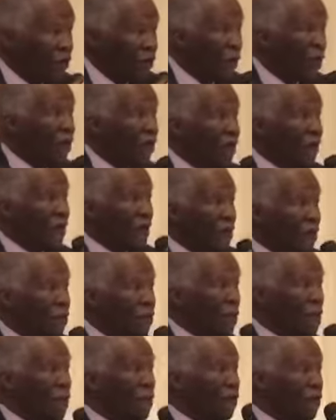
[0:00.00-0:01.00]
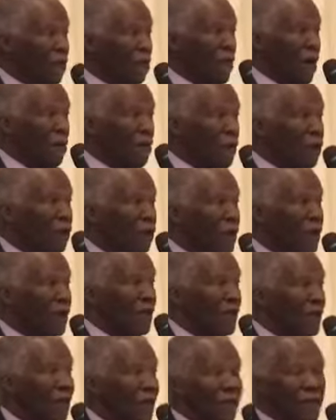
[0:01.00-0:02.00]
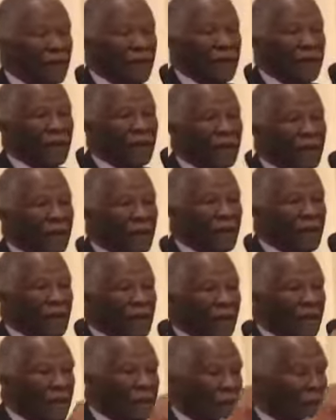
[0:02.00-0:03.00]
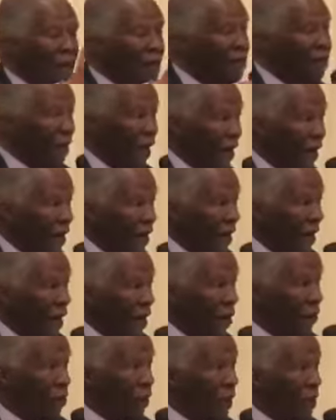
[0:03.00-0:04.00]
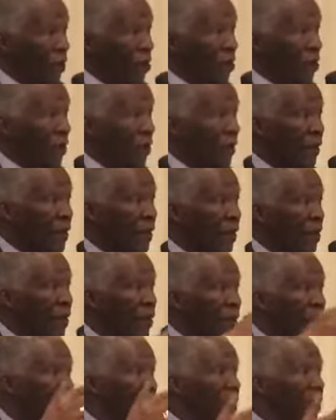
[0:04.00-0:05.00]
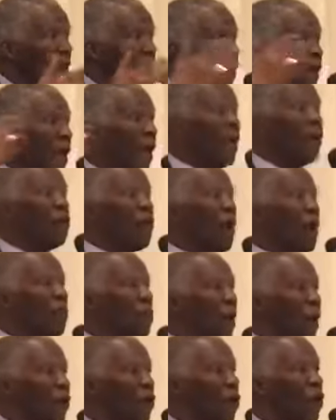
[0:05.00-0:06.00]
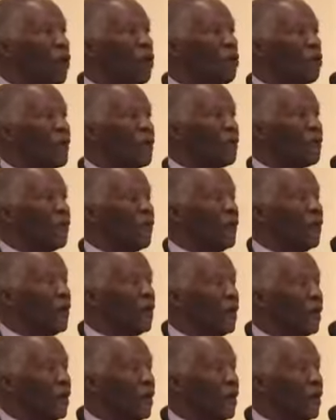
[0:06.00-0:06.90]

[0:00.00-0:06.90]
to the office, people from Mamelodi, delivered their petition, and went back home peacefully.